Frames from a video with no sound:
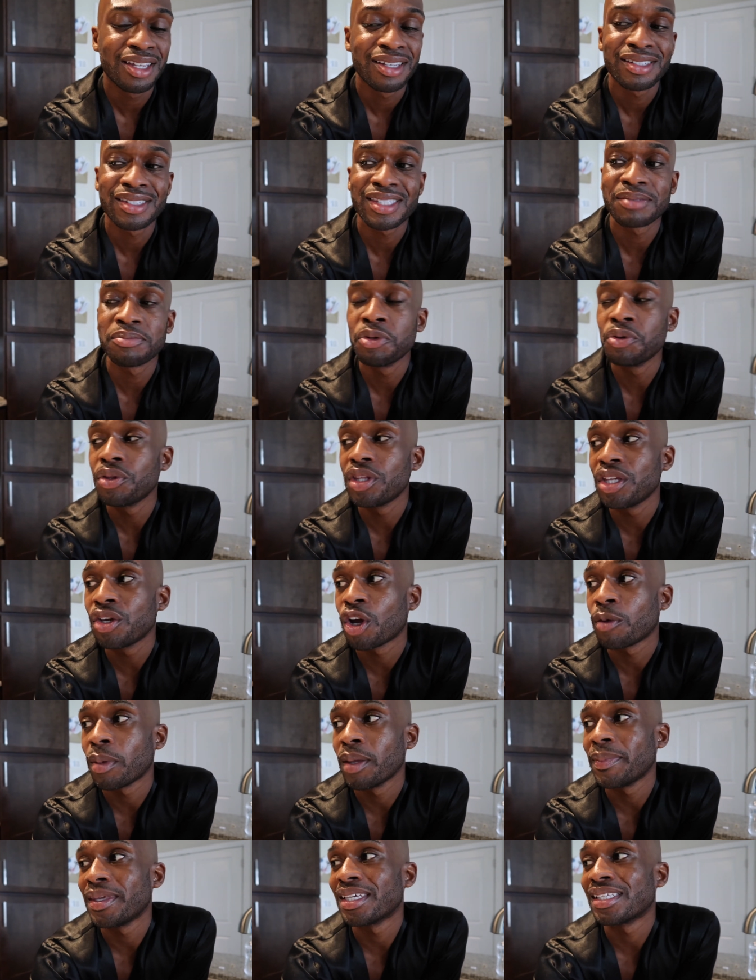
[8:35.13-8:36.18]
smoothie or
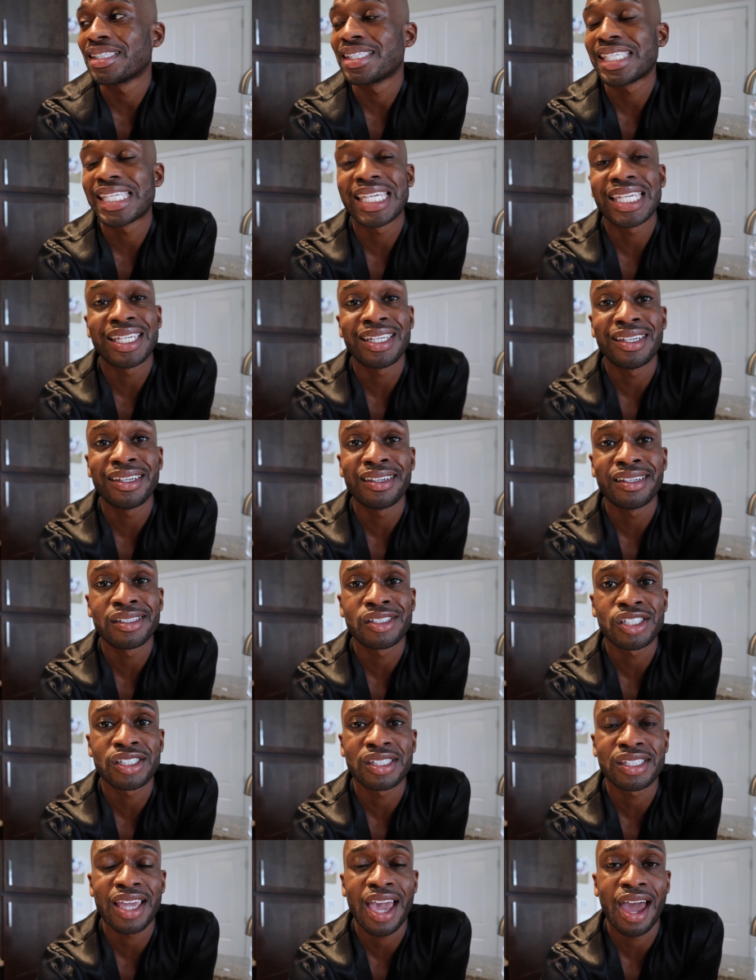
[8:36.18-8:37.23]
maybe a tea
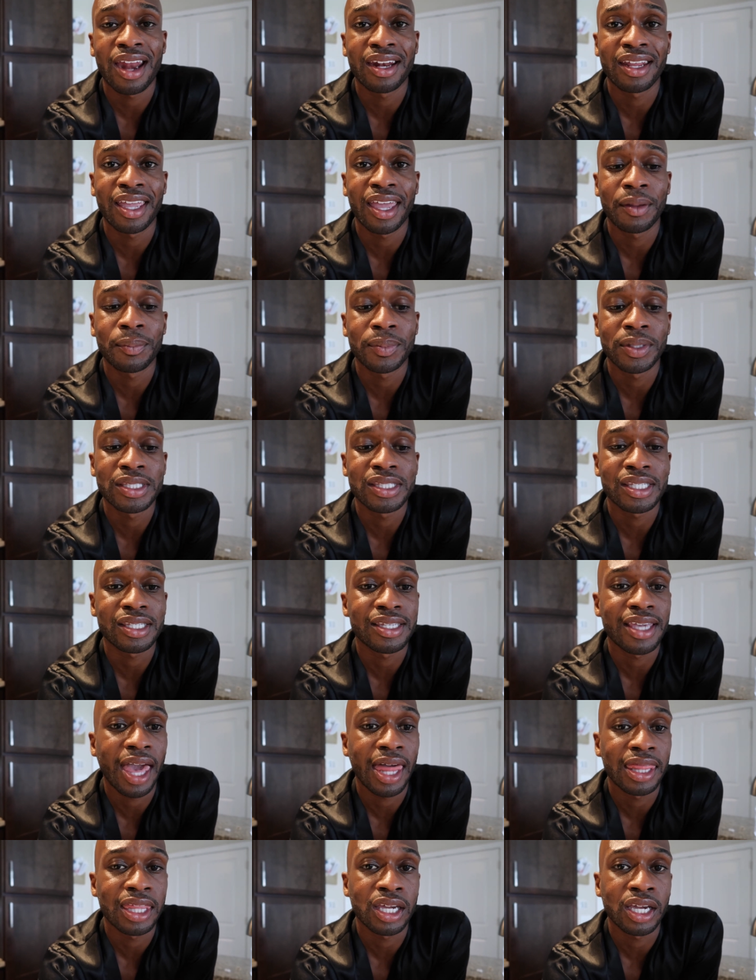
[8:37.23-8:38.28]
just to kind of get me
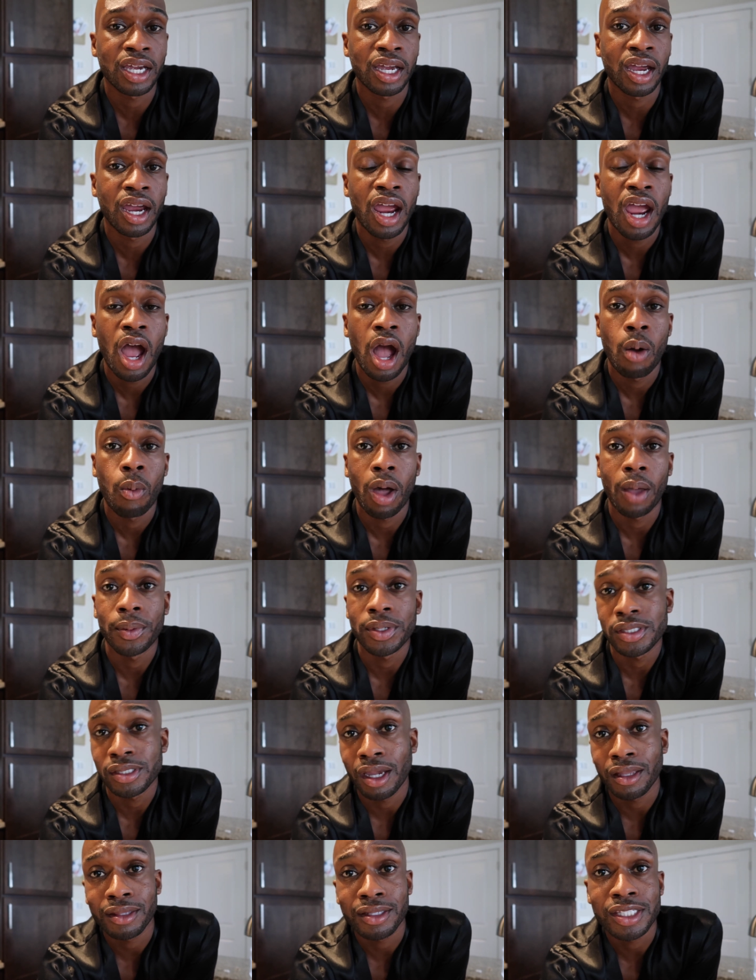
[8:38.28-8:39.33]
together while we
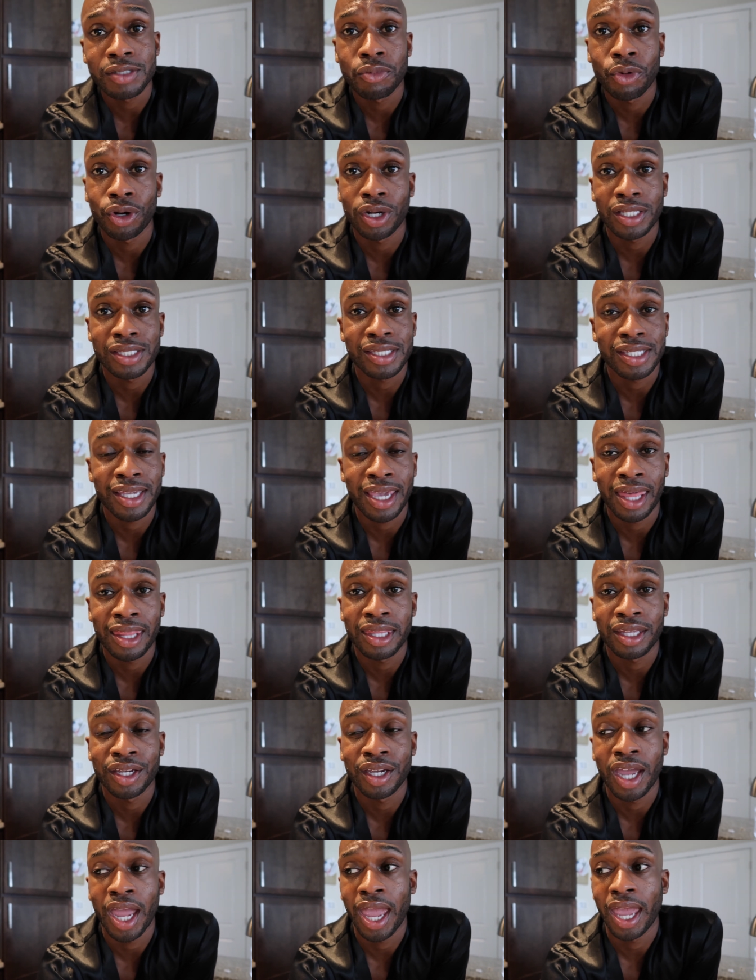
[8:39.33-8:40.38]
start this morning together,
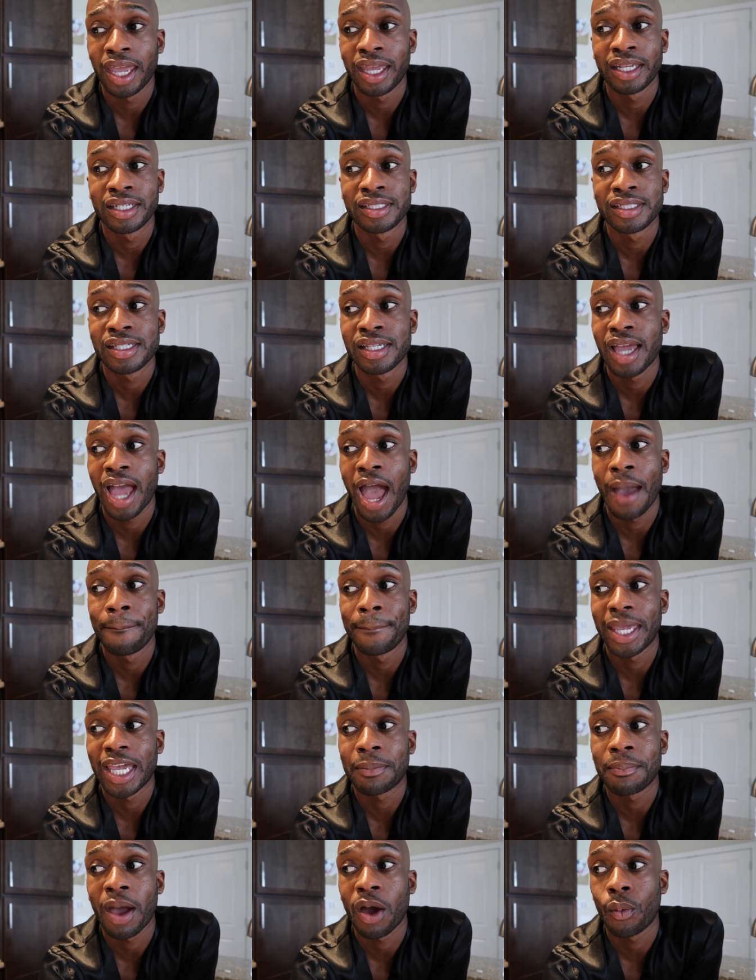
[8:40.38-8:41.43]
and I
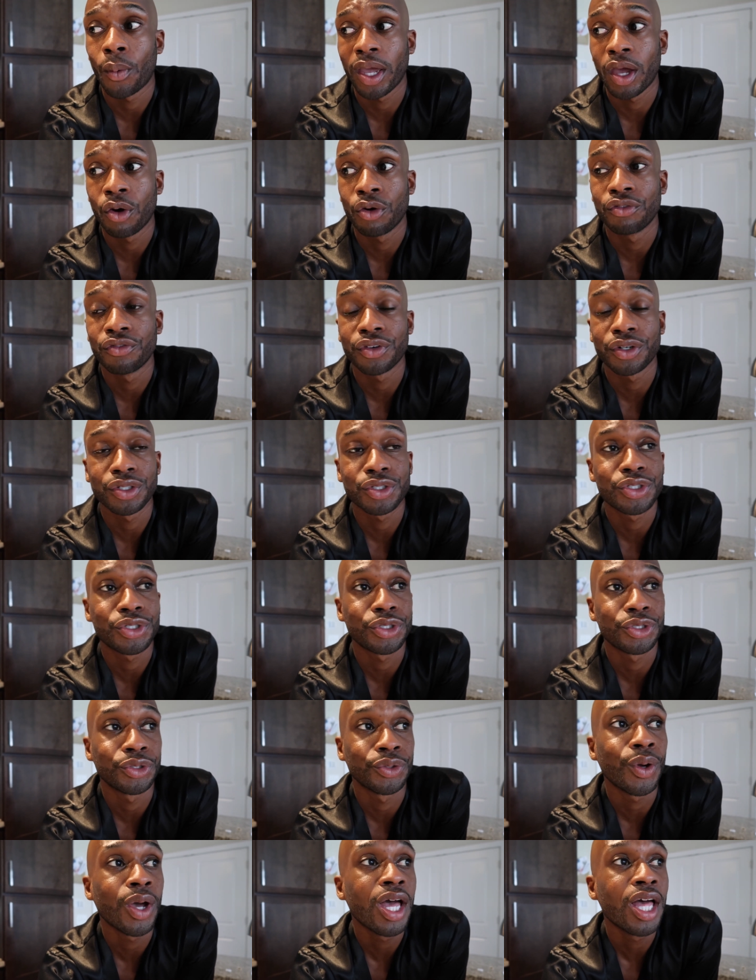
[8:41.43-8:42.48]
make my way over
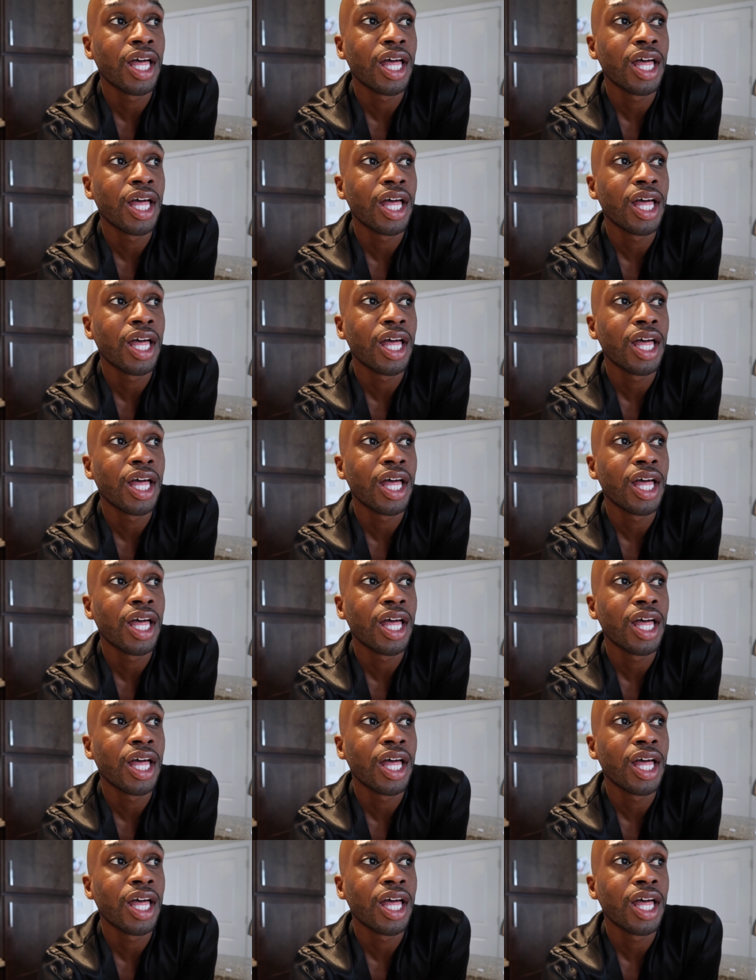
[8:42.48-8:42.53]
to